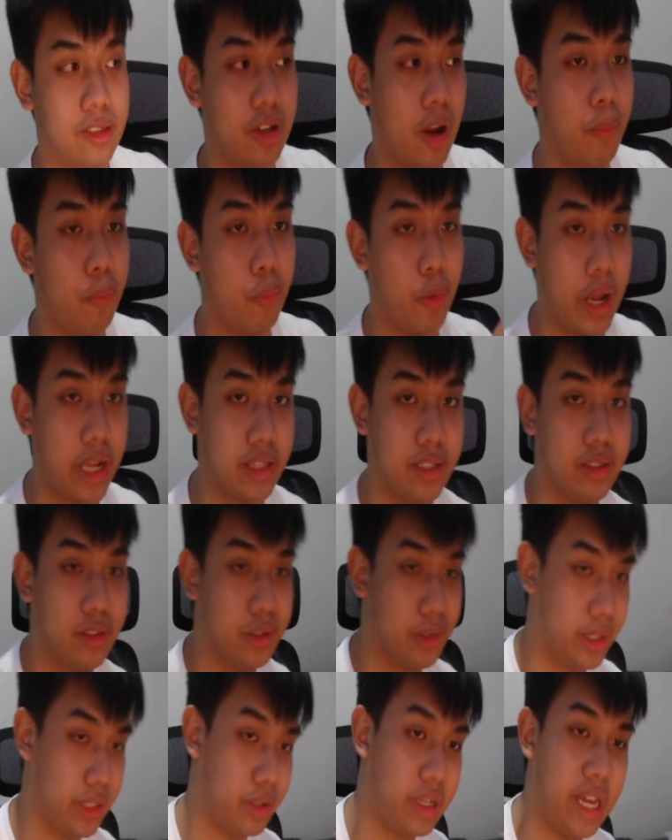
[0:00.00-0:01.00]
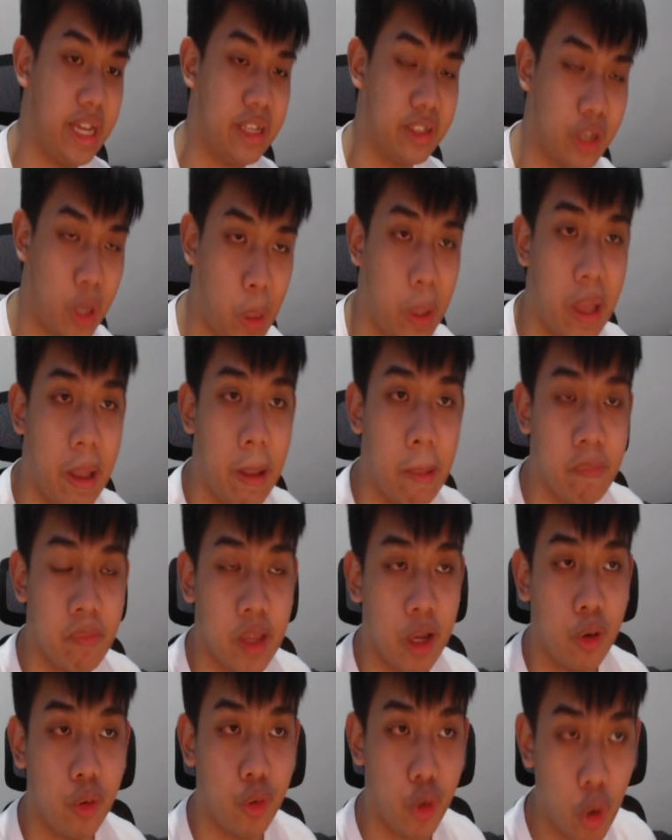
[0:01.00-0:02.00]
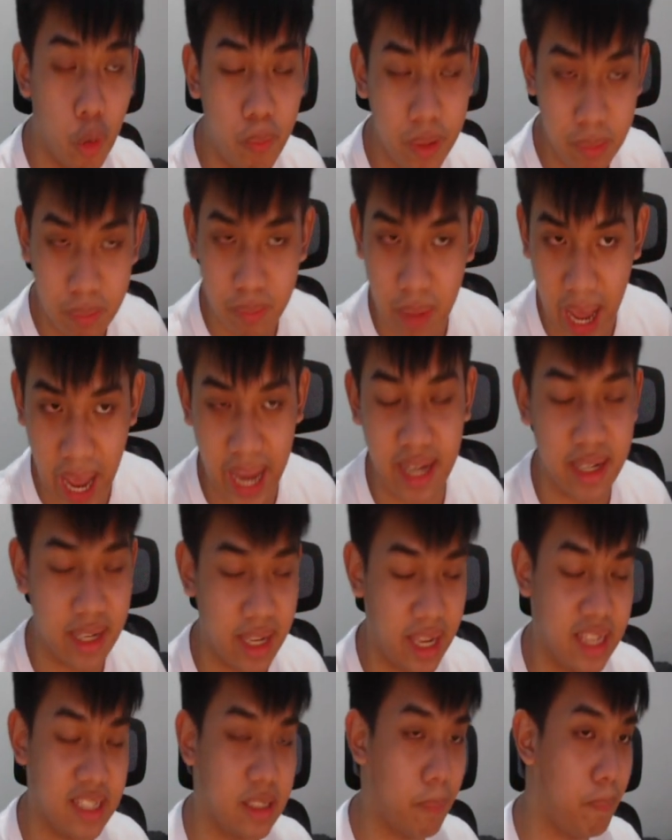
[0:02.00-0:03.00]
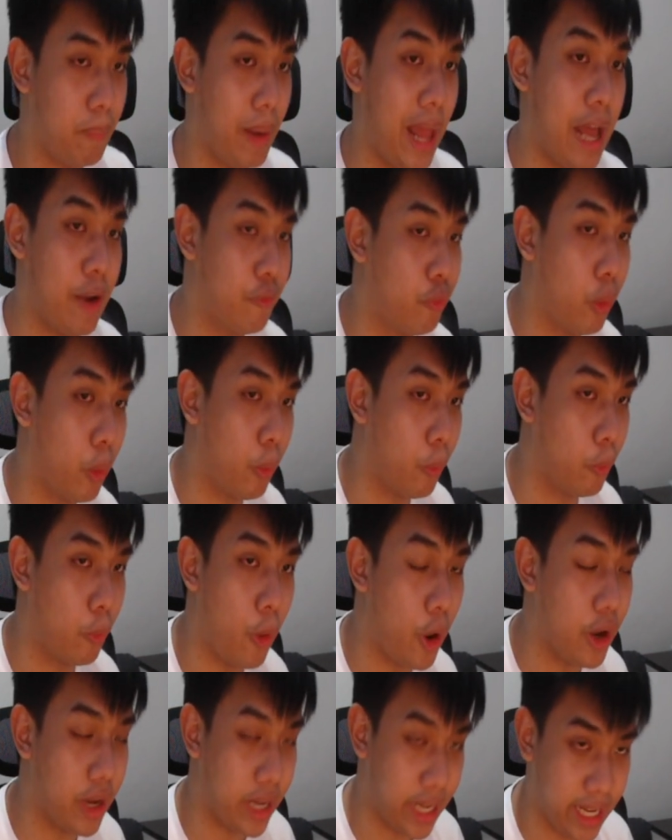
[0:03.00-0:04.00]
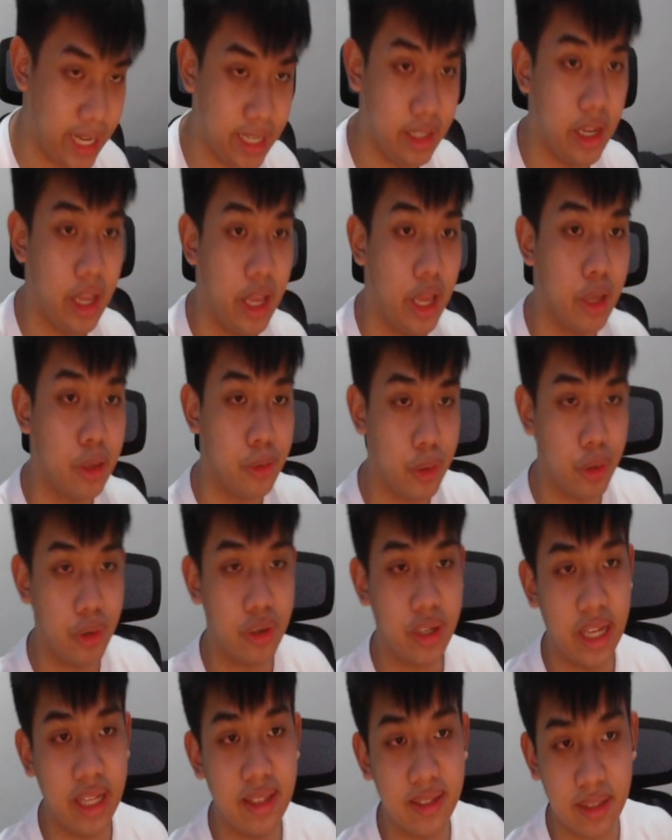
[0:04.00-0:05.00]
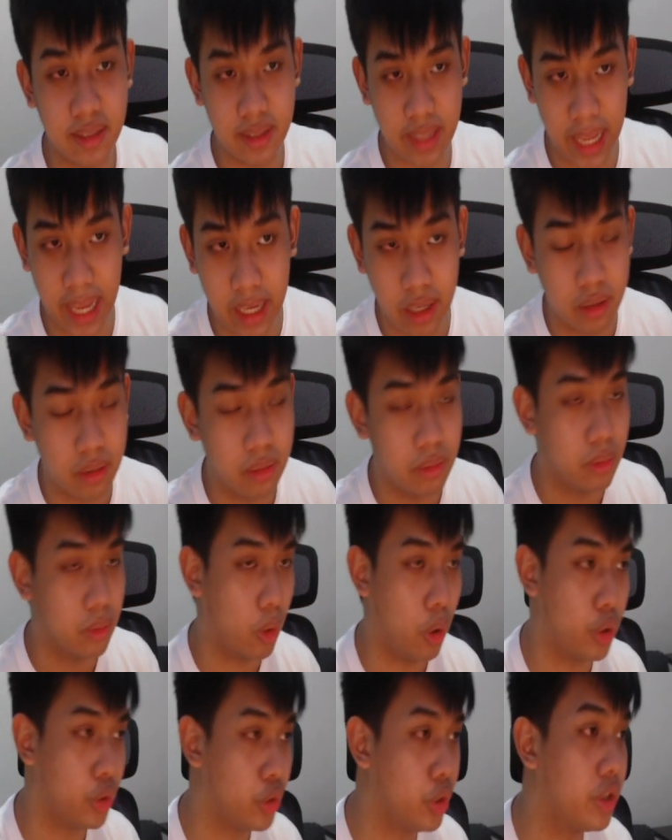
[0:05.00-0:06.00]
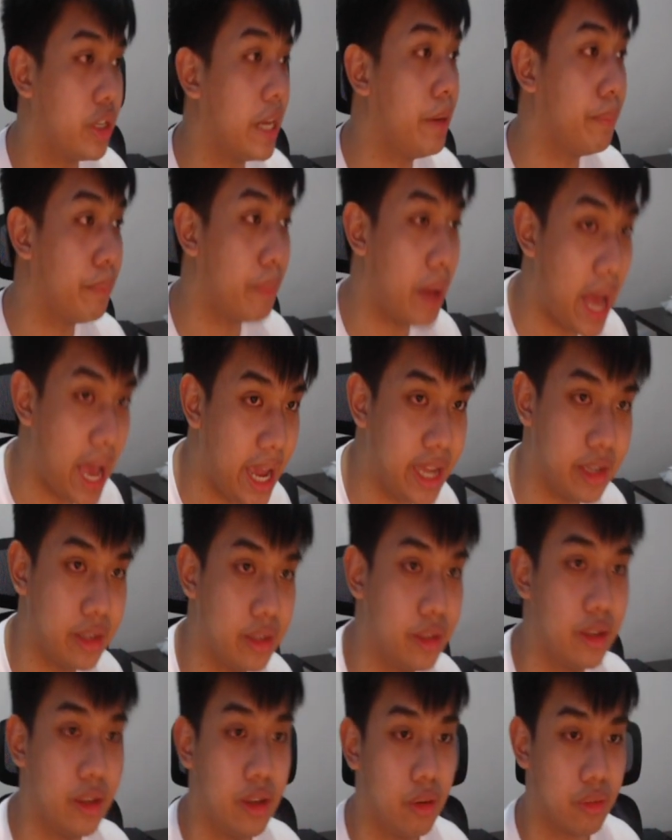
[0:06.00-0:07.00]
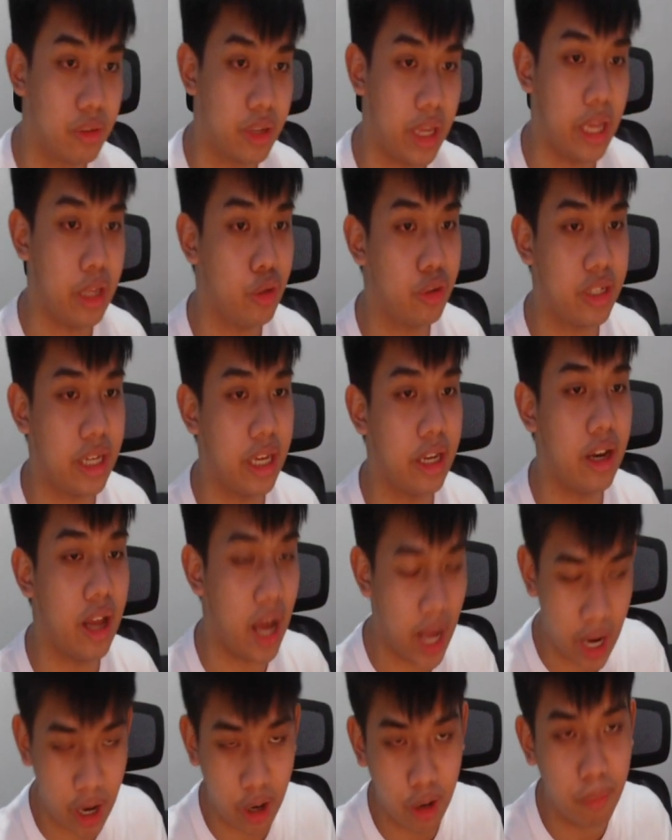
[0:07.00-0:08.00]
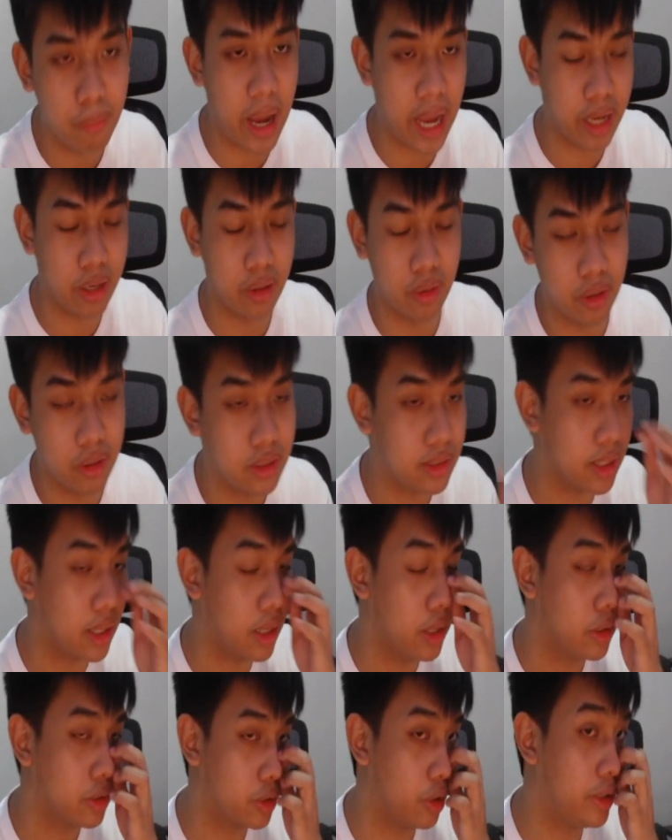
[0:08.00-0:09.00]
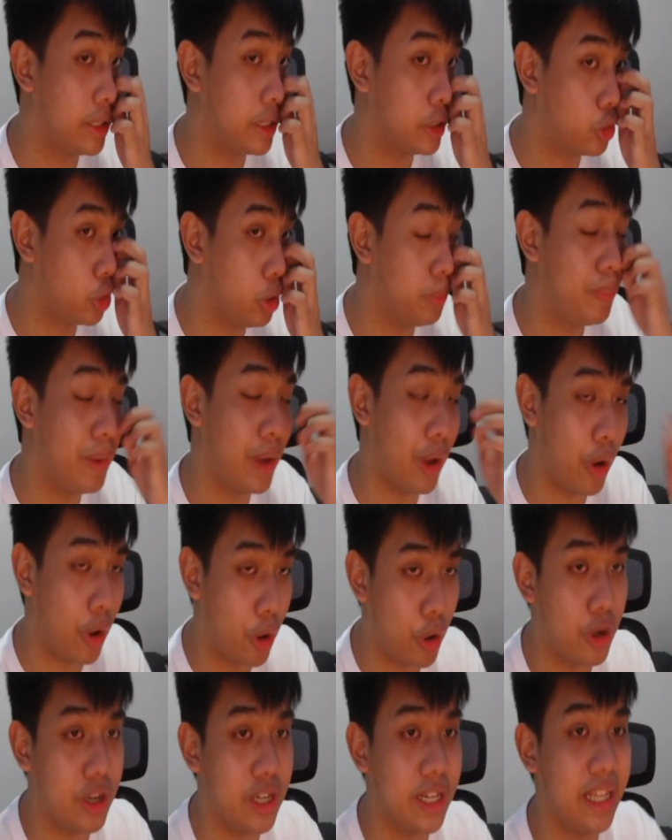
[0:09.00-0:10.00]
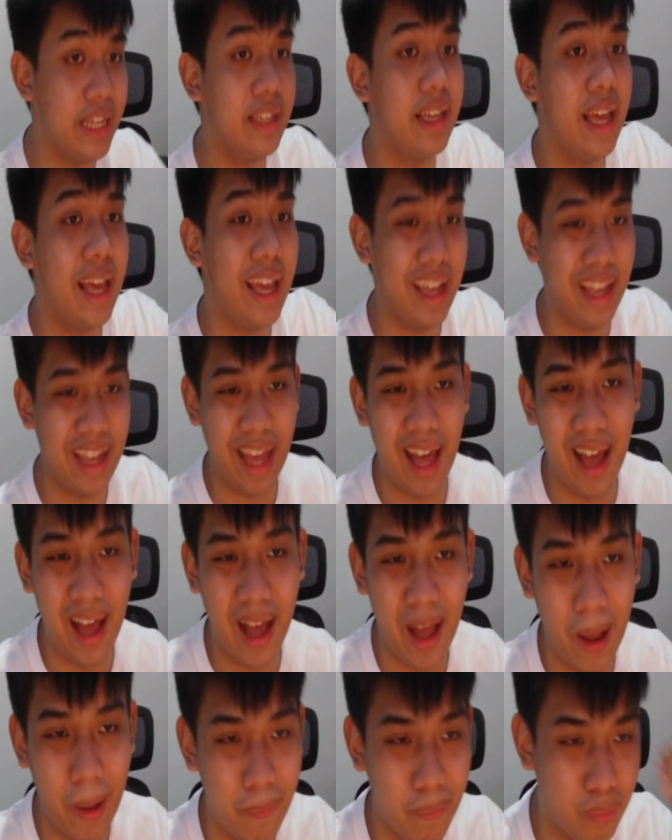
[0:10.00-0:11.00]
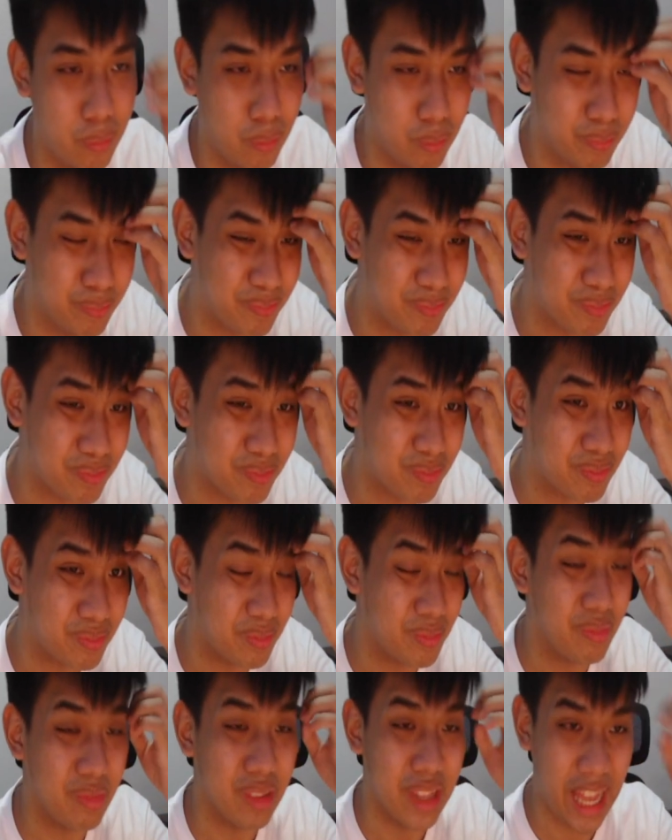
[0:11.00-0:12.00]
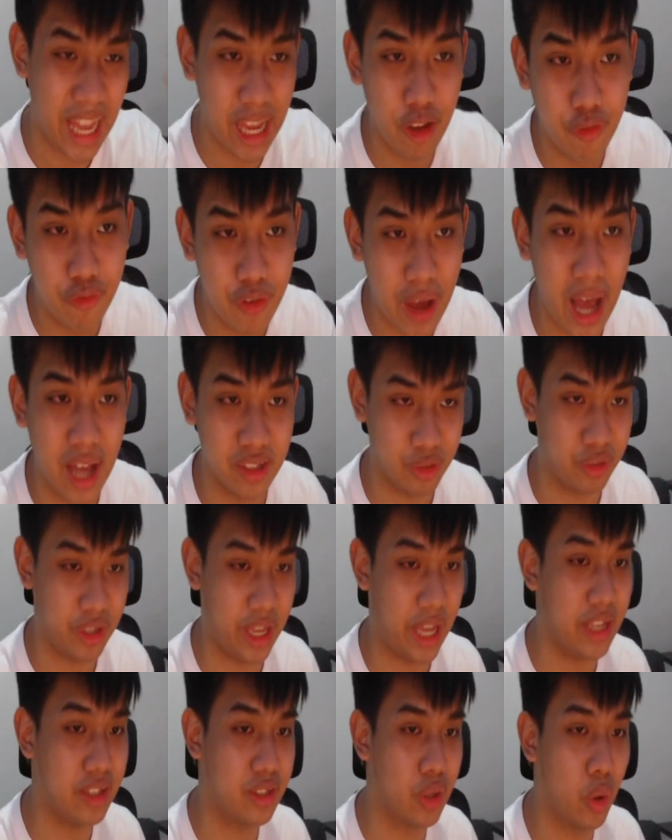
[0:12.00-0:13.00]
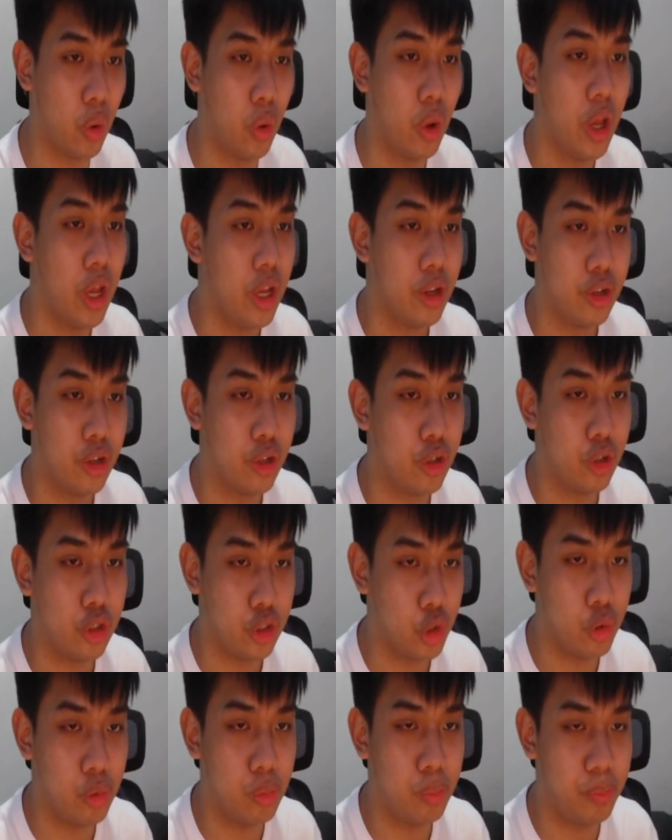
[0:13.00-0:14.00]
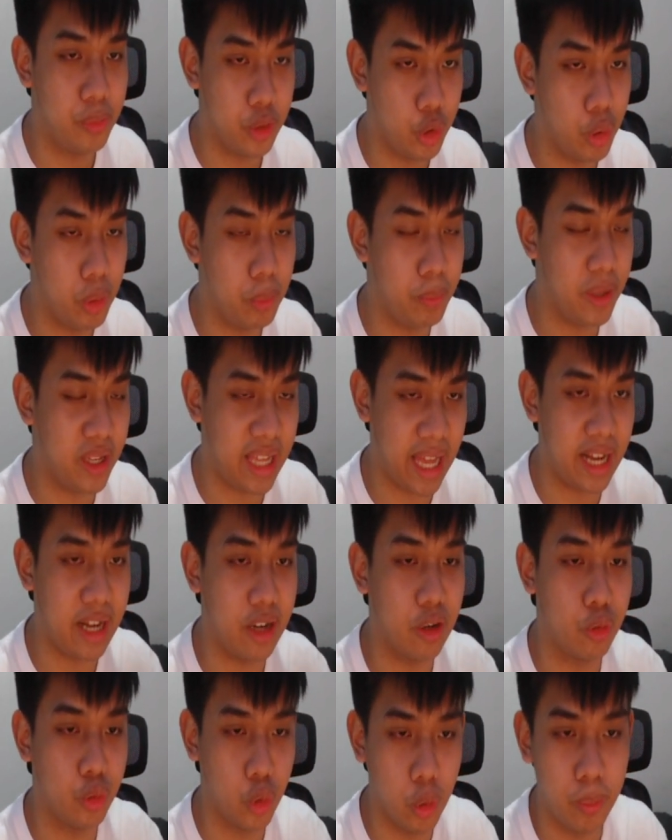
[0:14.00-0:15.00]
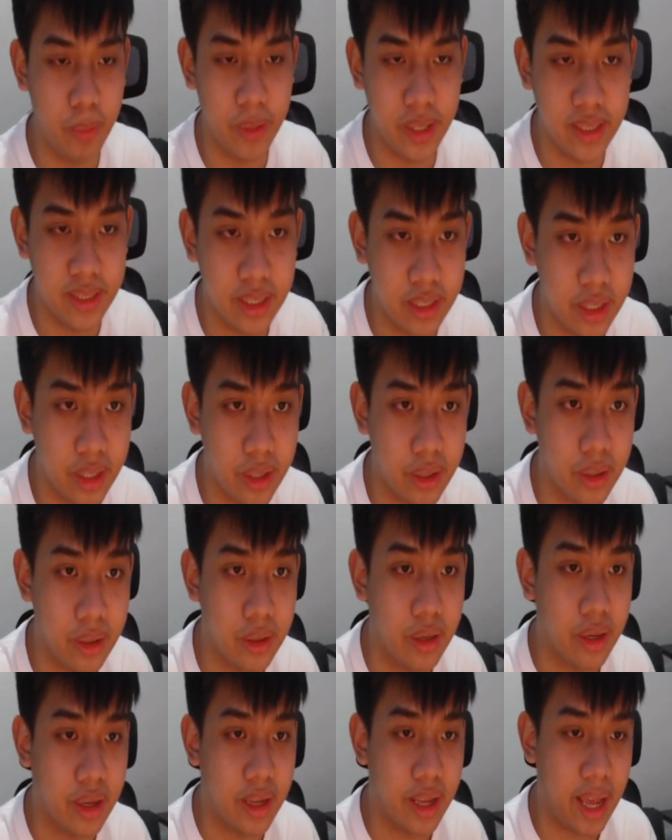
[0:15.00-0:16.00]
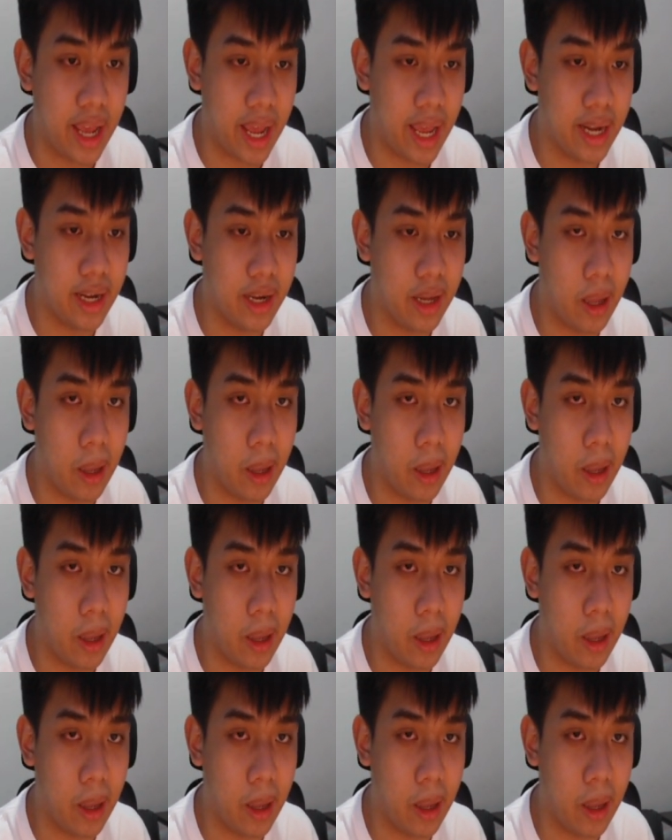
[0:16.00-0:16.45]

jump right into it, okay? So, Ruby Mine is a platform wherein you can stake or you can mine, okay? You can hire miners so that you will be earning AVAX, okay? So you'll be getting rubies in here, and